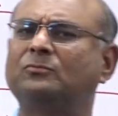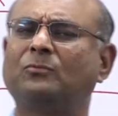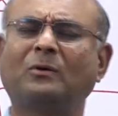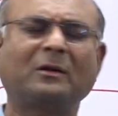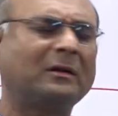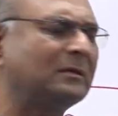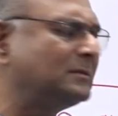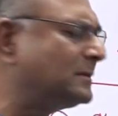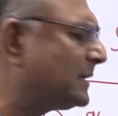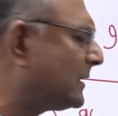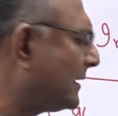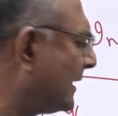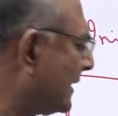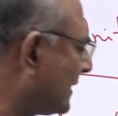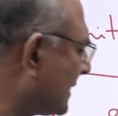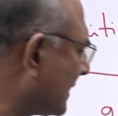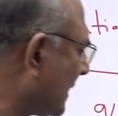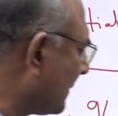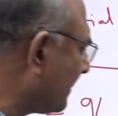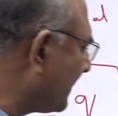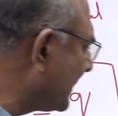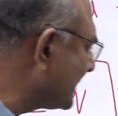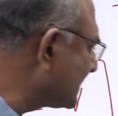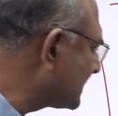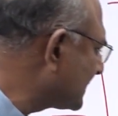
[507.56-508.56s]
What is the net
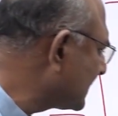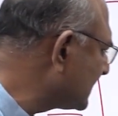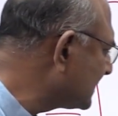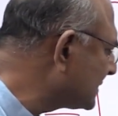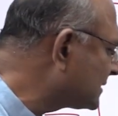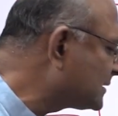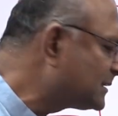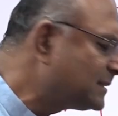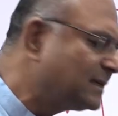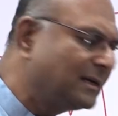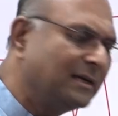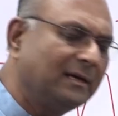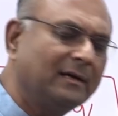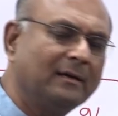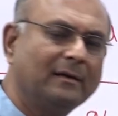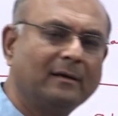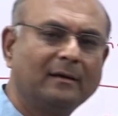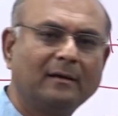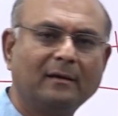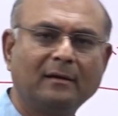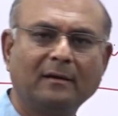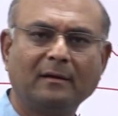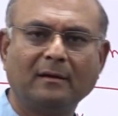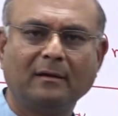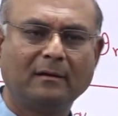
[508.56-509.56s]
capacitance?
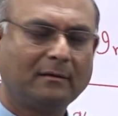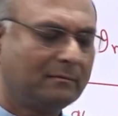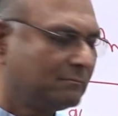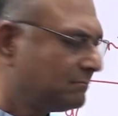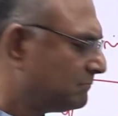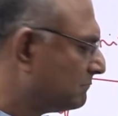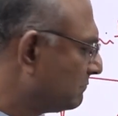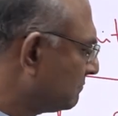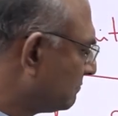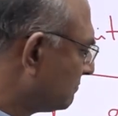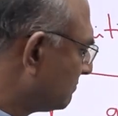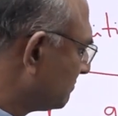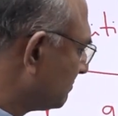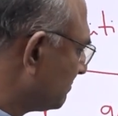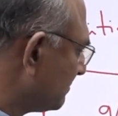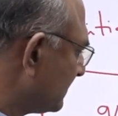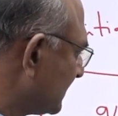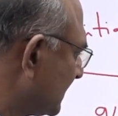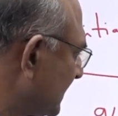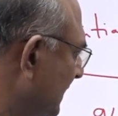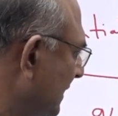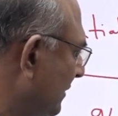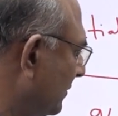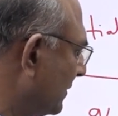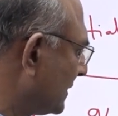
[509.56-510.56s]

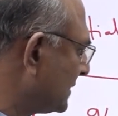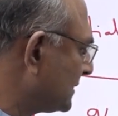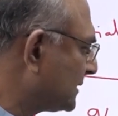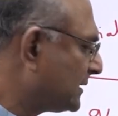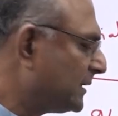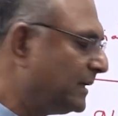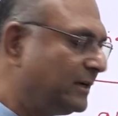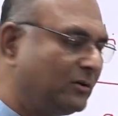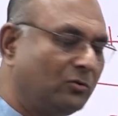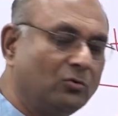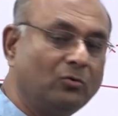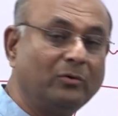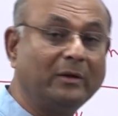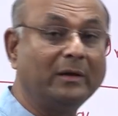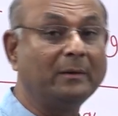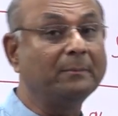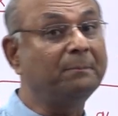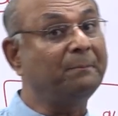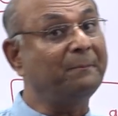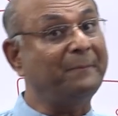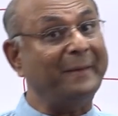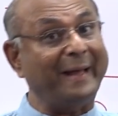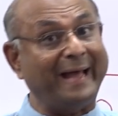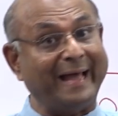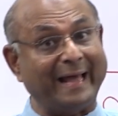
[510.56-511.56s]
C1, C2
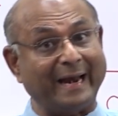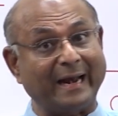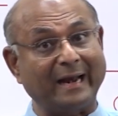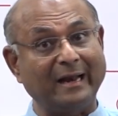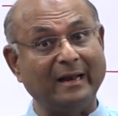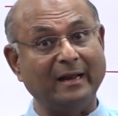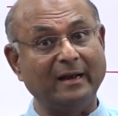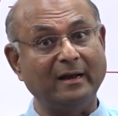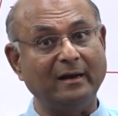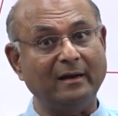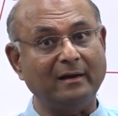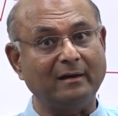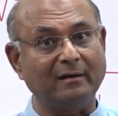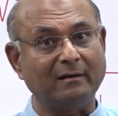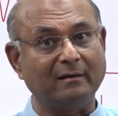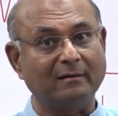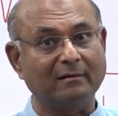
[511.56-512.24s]
in parallel.